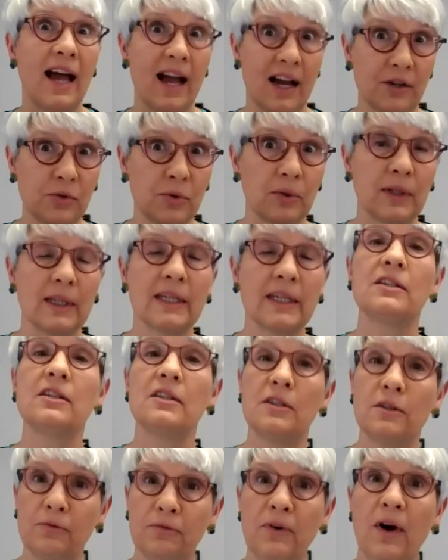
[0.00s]
actually
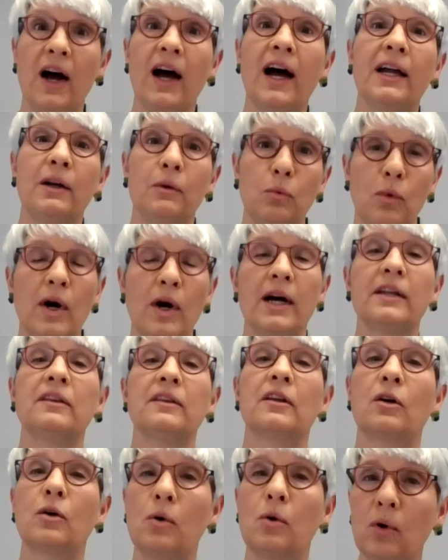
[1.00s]
to define what
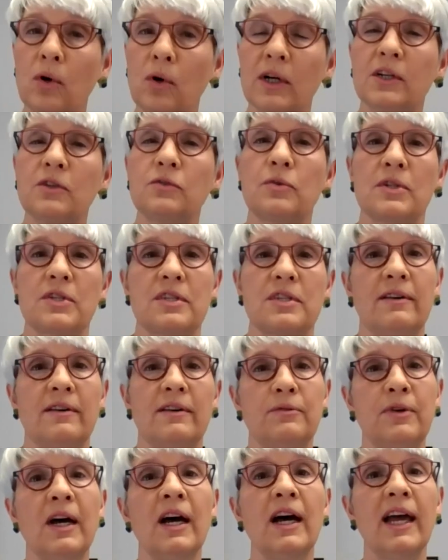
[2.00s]
the core interests
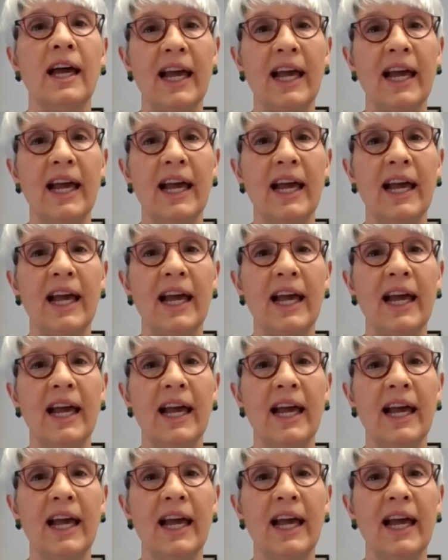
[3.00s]
of